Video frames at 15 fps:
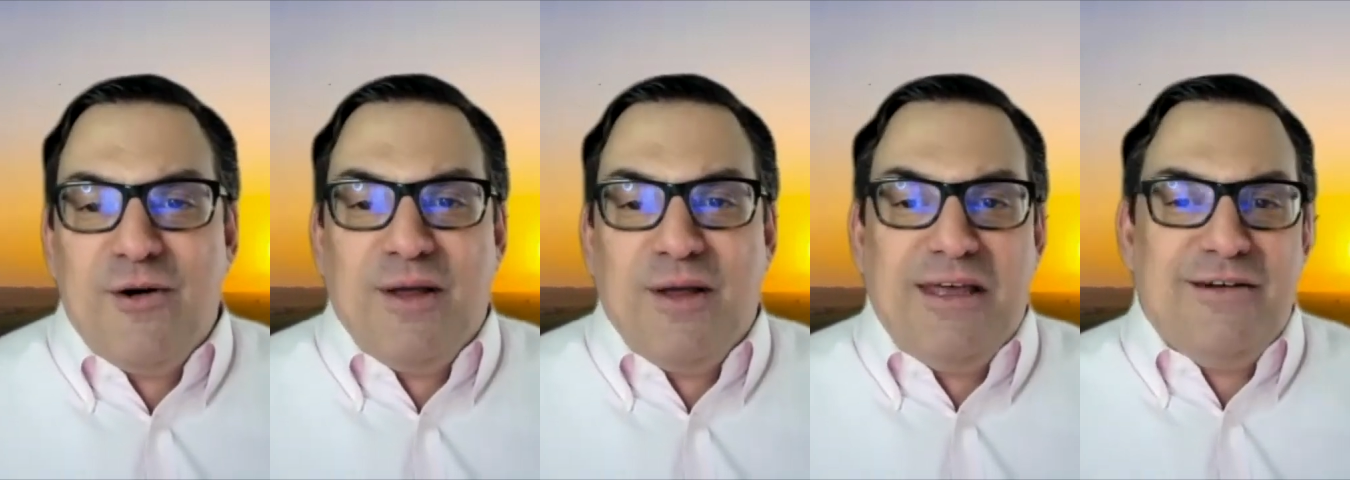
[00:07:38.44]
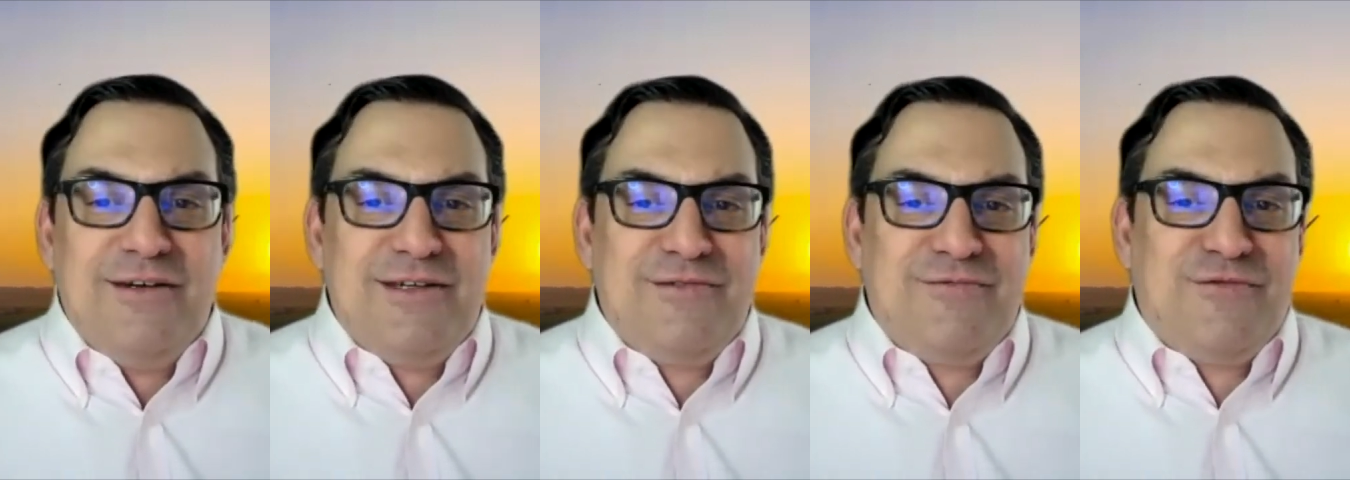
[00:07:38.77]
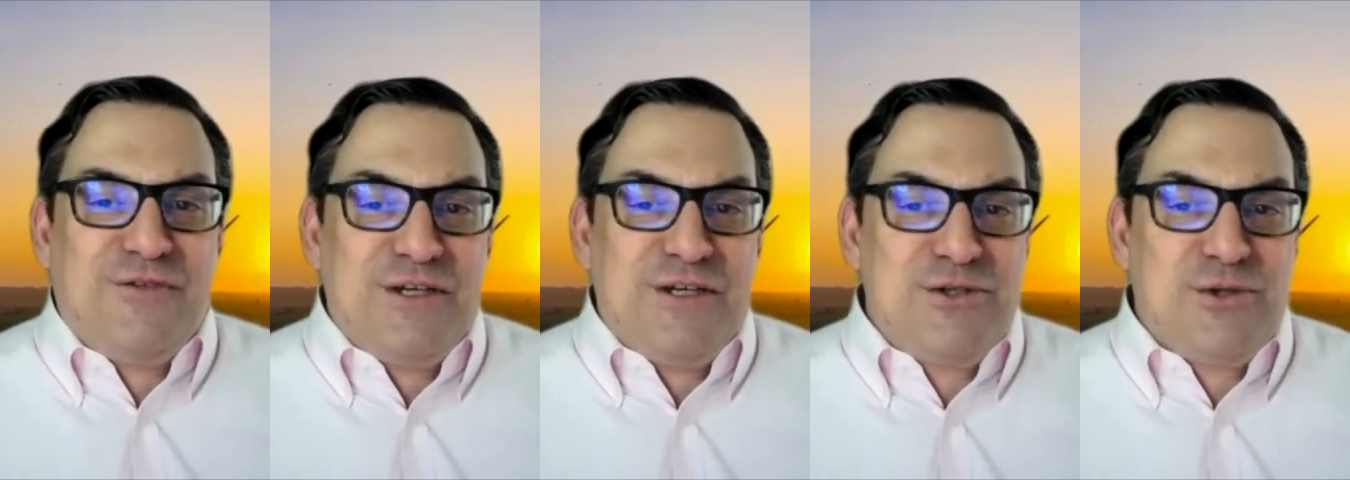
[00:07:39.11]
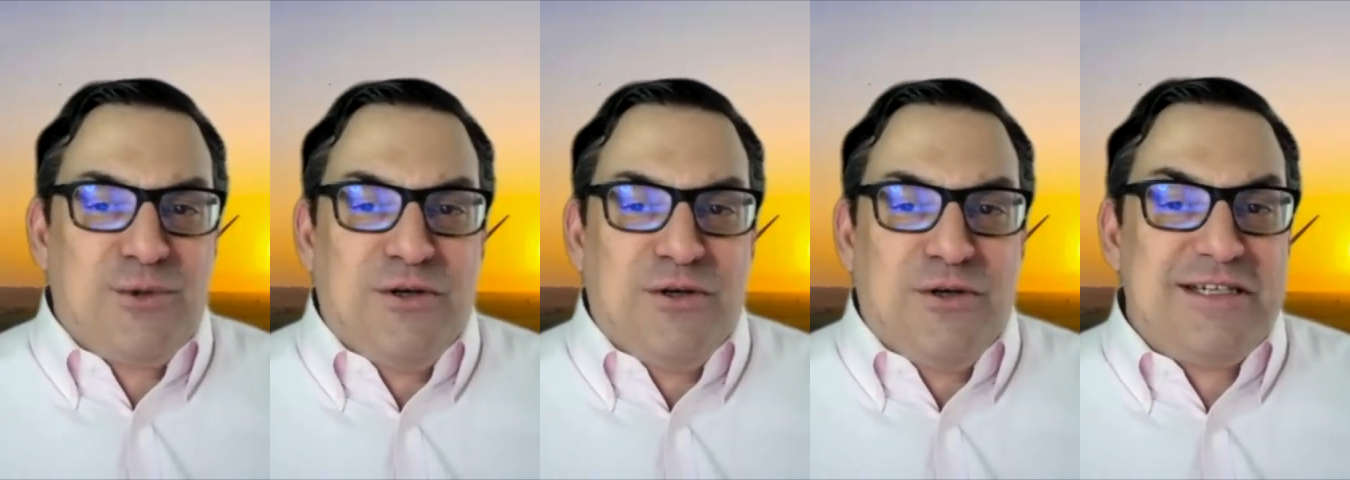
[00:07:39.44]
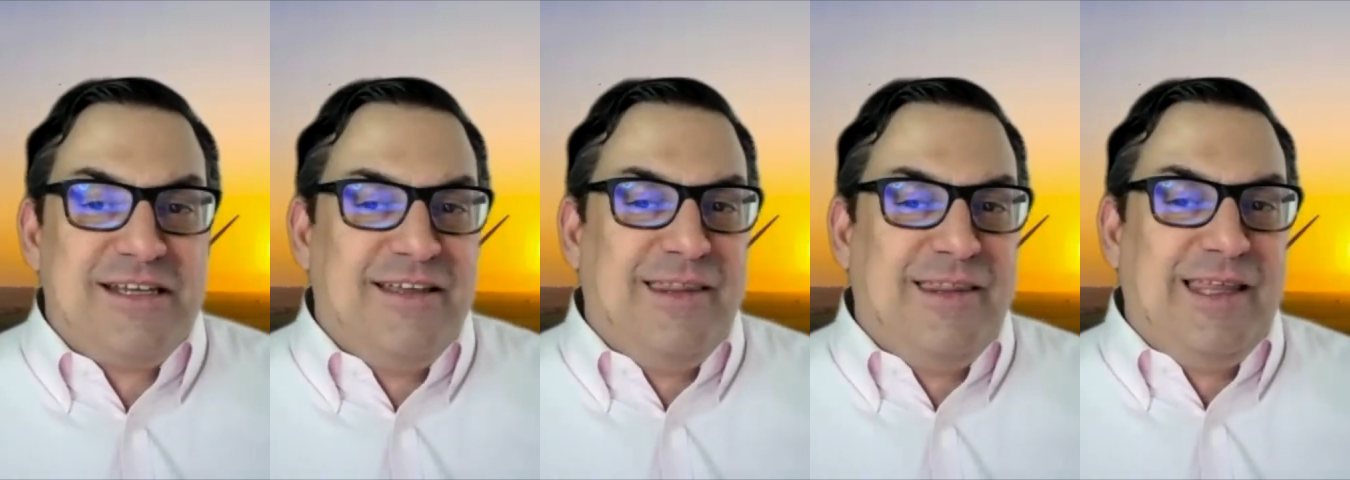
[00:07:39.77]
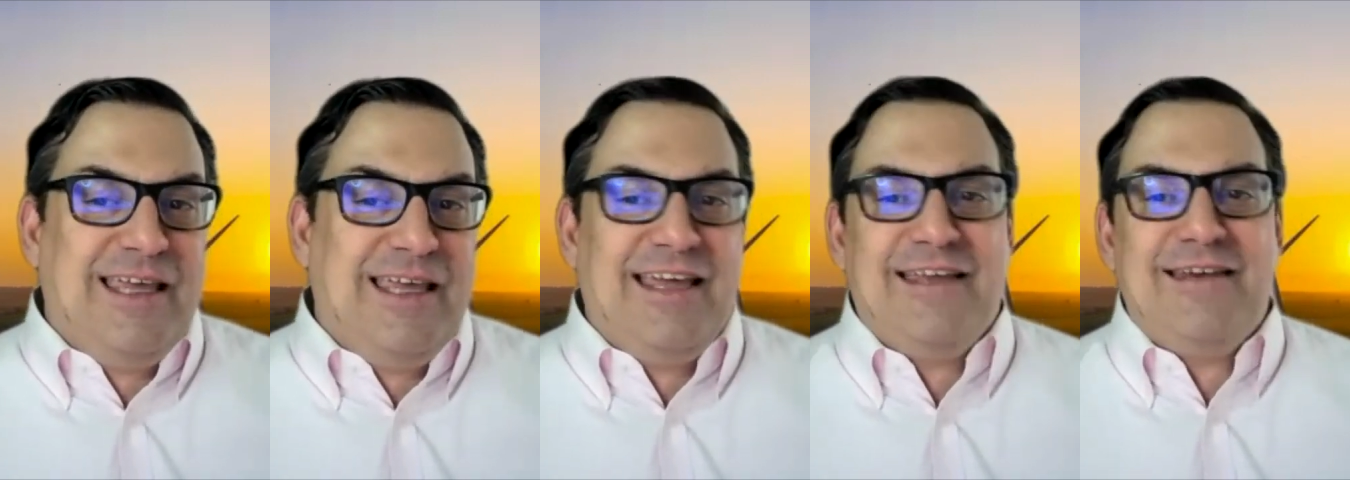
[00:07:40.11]
Individuals in
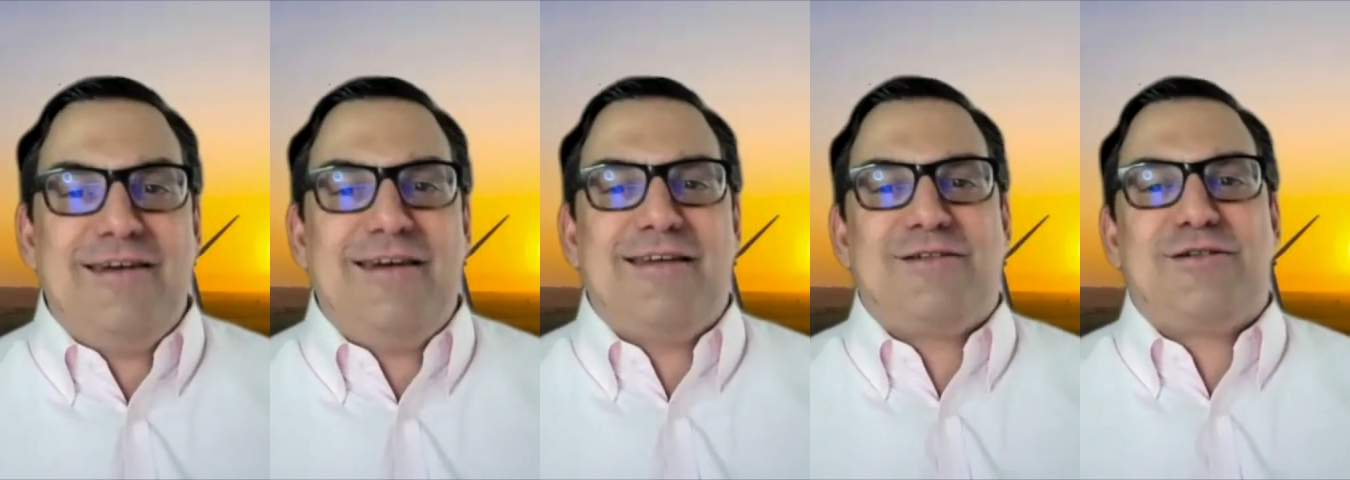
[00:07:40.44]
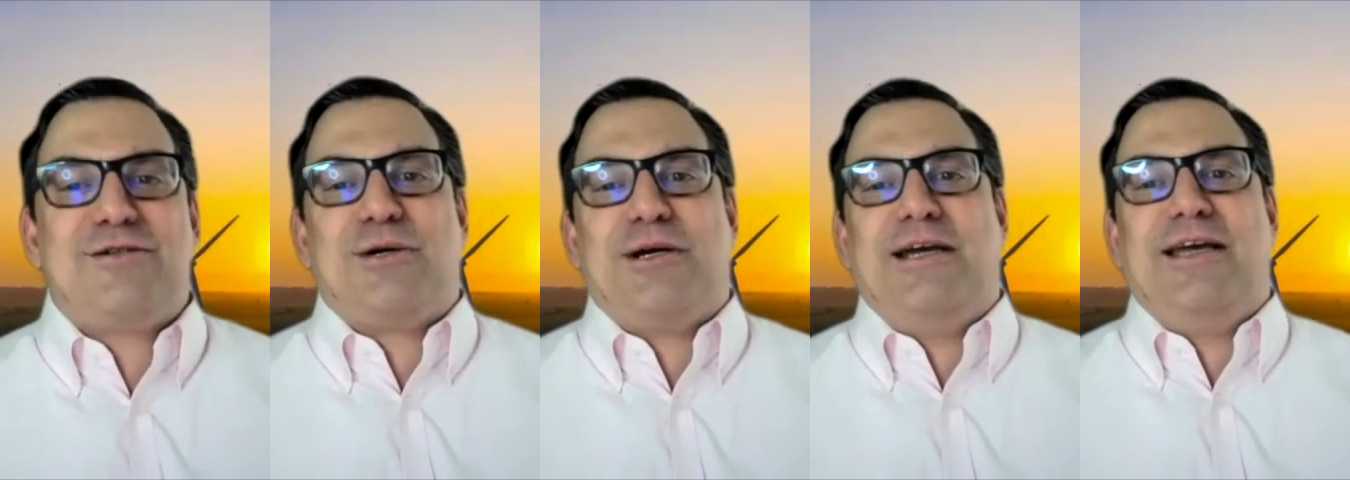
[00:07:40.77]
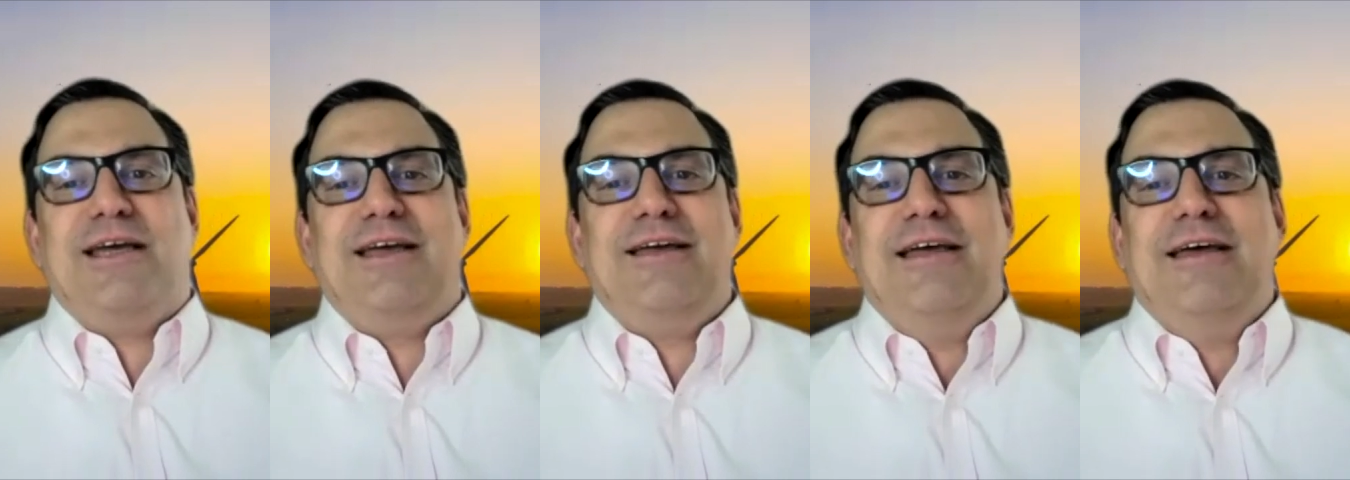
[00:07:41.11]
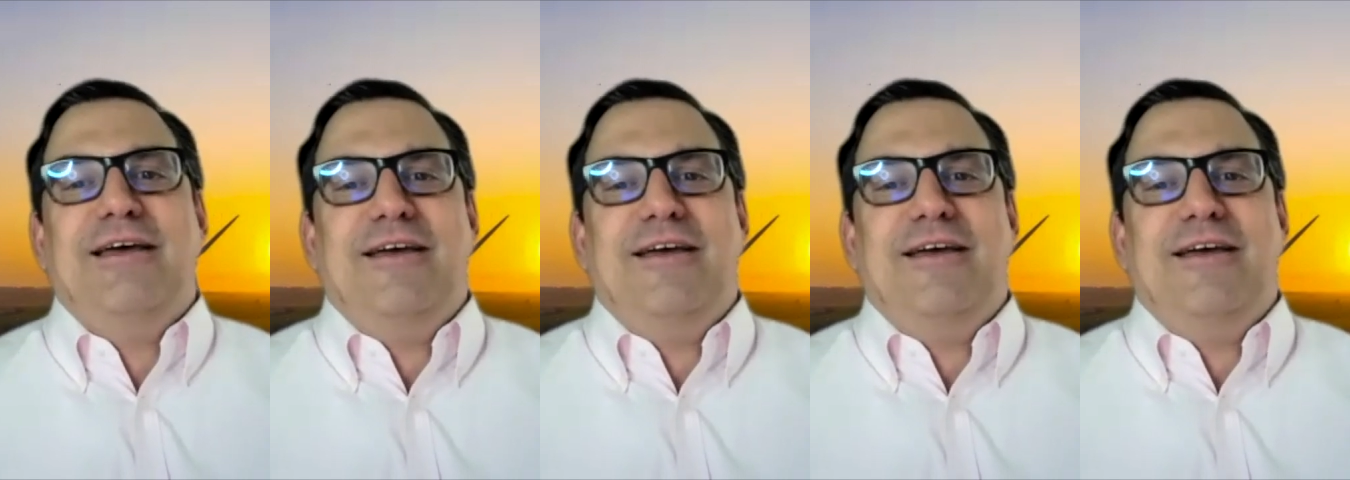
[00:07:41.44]
the industry